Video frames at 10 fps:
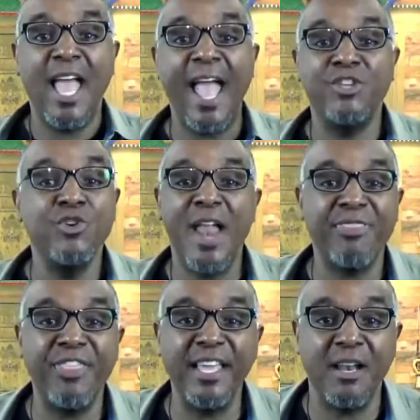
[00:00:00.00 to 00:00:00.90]
And you're
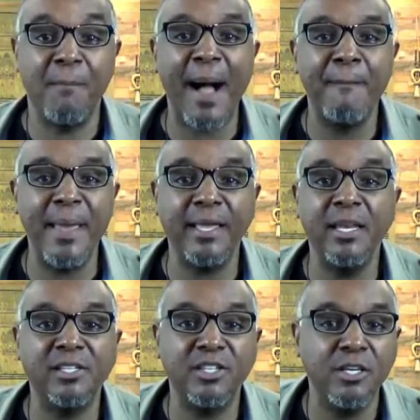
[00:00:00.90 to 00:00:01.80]
not thinking about making
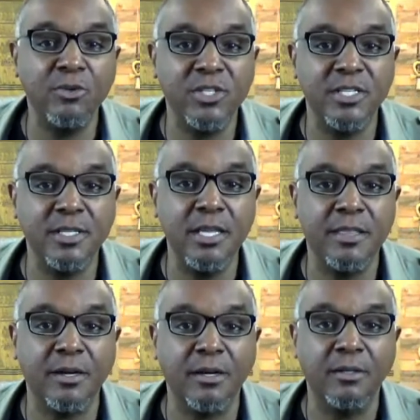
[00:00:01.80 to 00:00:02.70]
excuses
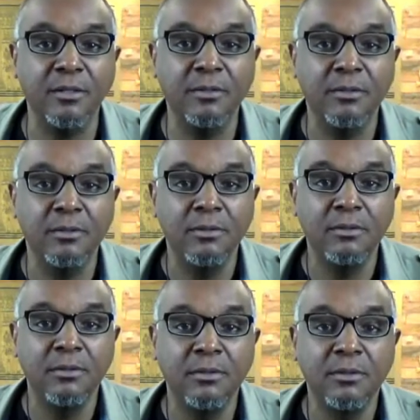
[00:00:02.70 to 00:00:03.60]
either.
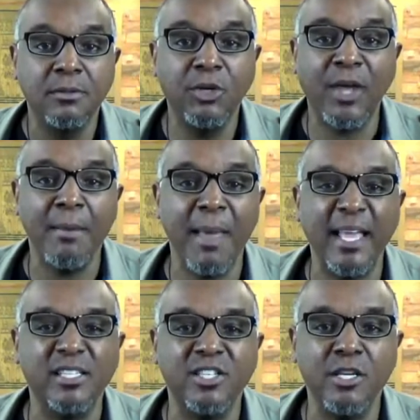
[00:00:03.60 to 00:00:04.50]
You can't make
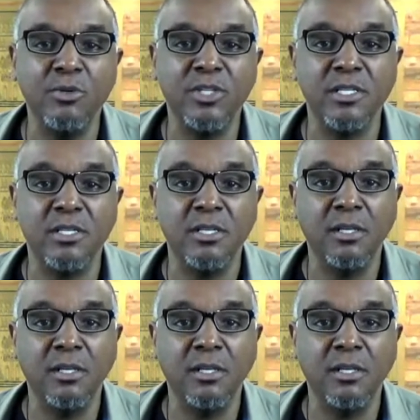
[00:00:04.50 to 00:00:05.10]
excuses.